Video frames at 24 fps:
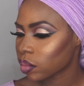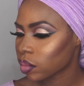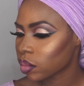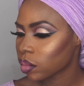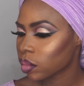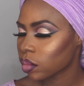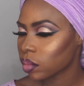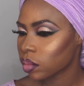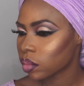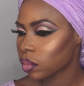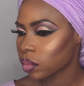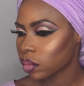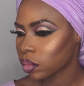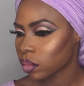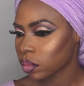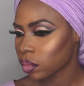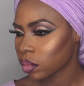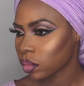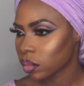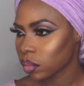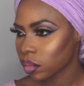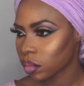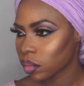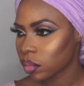So now
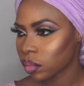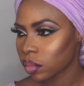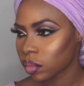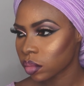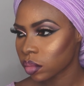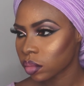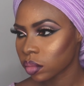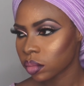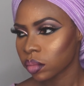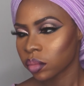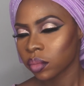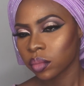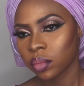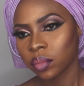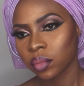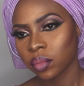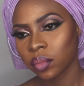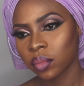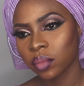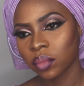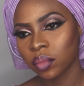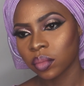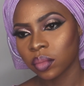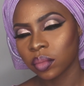that I've secured
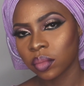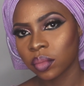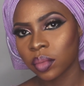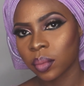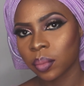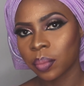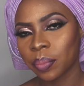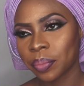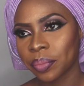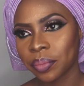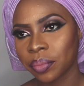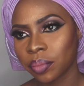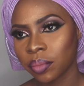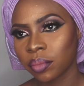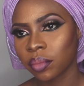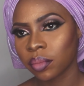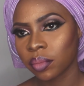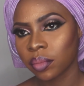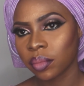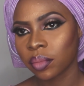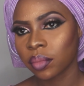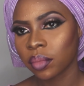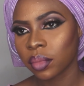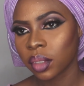that 30 part on
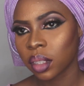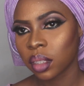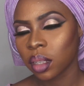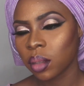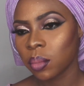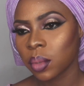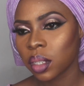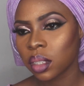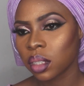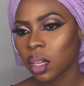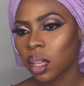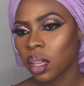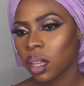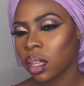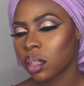top of the 70,